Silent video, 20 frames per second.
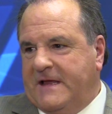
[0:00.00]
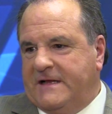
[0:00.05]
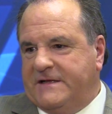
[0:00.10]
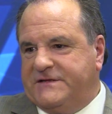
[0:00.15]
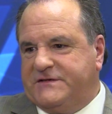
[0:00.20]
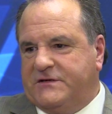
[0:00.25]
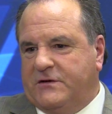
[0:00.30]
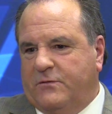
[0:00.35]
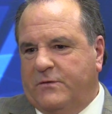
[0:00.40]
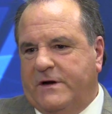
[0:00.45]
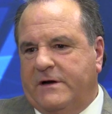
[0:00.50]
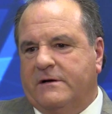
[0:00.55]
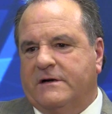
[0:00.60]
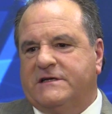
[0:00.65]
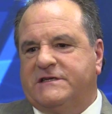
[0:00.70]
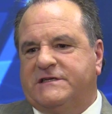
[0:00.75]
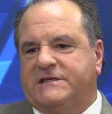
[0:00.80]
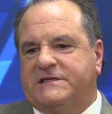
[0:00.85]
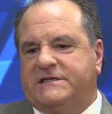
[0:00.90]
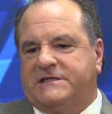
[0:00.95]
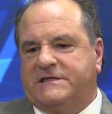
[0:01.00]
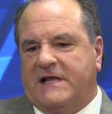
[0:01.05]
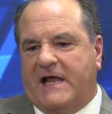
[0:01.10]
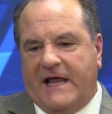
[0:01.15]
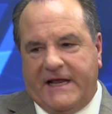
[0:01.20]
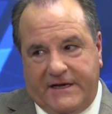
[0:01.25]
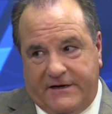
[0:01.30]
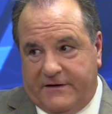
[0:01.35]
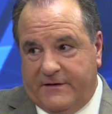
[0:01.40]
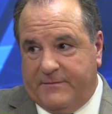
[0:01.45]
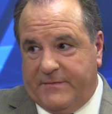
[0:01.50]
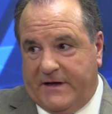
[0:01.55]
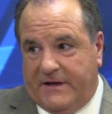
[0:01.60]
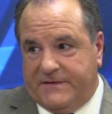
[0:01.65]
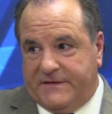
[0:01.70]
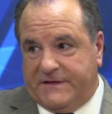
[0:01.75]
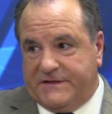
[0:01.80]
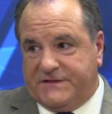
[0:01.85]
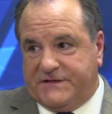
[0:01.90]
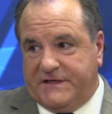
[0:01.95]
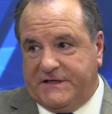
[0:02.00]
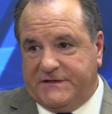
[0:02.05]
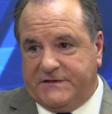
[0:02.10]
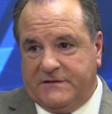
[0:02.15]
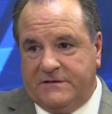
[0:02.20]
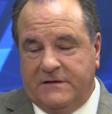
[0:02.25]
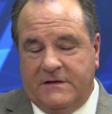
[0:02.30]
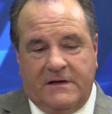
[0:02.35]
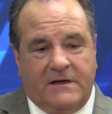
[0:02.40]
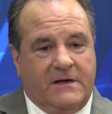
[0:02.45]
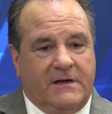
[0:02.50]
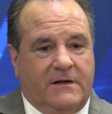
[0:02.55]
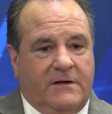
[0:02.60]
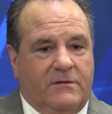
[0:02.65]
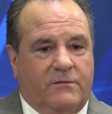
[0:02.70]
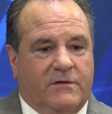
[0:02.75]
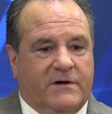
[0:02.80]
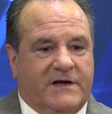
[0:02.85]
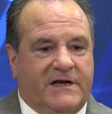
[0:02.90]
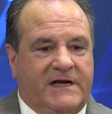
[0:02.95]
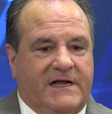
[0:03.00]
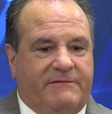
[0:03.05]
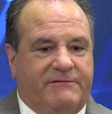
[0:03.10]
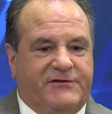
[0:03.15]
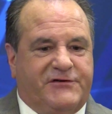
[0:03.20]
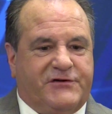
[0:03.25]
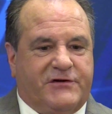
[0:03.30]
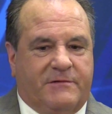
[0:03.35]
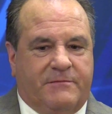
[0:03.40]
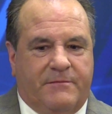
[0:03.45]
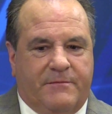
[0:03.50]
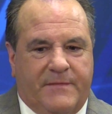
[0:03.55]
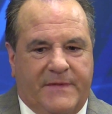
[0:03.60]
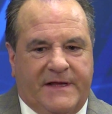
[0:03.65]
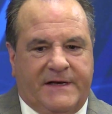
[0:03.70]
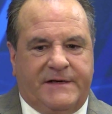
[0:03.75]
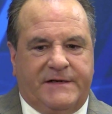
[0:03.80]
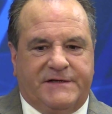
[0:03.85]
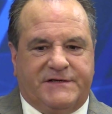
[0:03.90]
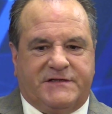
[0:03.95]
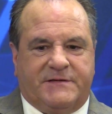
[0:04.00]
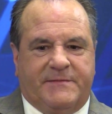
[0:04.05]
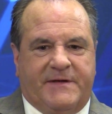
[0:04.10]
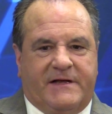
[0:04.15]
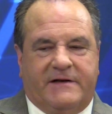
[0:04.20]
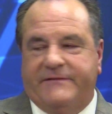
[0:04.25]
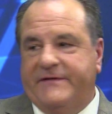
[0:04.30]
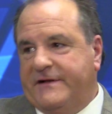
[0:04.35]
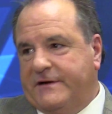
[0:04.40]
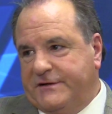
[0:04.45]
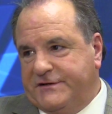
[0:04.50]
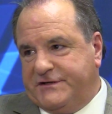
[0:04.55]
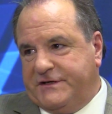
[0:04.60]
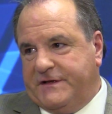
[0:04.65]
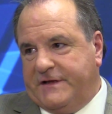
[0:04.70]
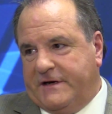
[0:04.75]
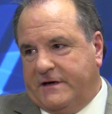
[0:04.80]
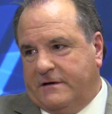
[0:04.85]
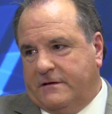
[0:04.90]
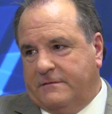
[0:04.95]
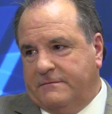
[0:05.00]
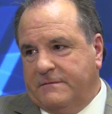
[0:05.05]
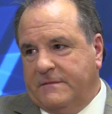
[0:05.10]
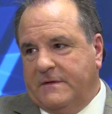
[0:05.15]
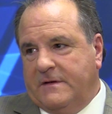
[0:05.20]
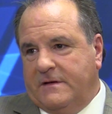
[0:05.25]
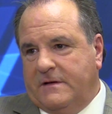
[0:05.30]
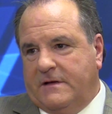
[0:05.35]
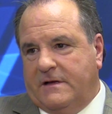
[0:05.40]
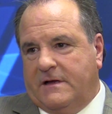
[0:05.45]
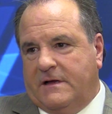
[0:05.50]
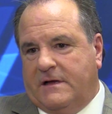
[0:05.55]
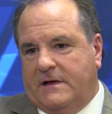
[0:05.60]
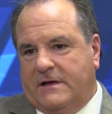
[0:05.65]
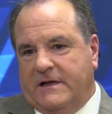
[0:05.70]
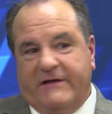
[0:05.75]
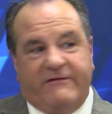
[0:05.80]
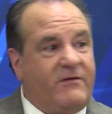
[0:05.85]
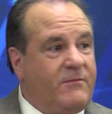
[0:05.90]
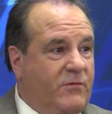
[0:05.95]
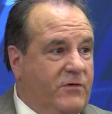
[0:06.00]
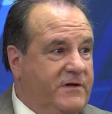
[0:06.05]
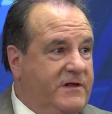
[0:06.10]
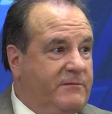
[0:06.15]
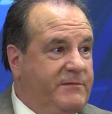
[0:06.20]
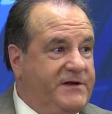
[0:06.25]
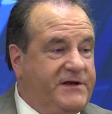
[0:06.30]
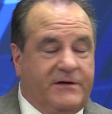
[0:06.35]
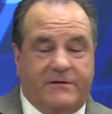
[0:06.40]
And so we are excited about this season. We're going to have a tremendous amount of energy there, even more than we